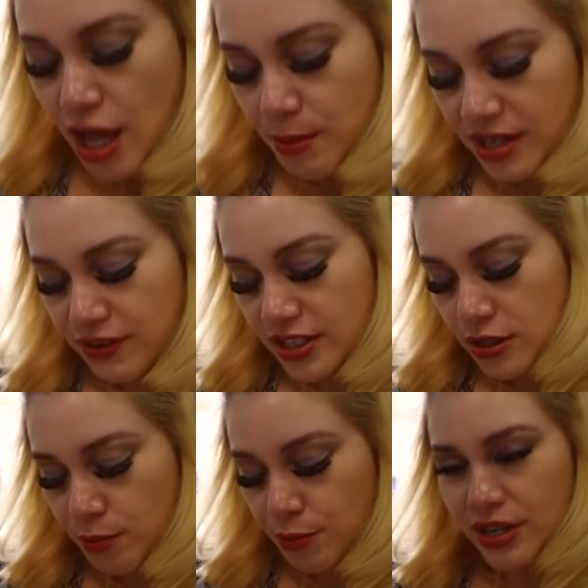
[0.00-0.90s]
but it
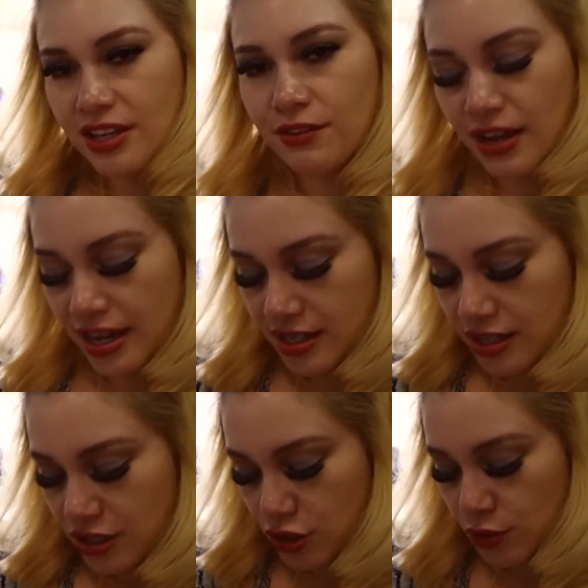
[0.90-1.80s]
fits pretty
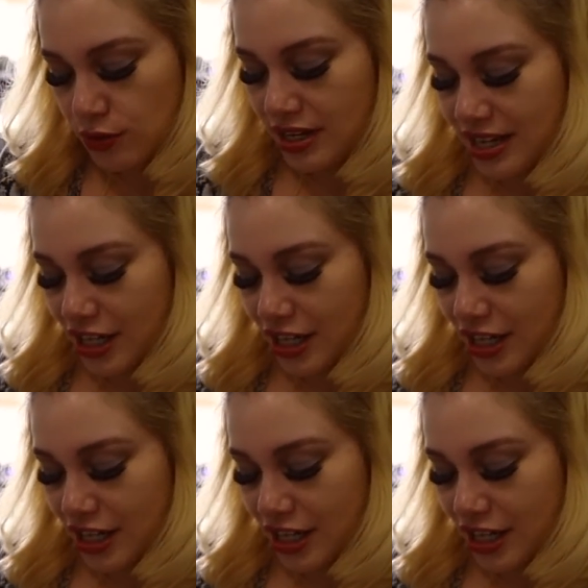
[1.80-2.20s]
fine too. It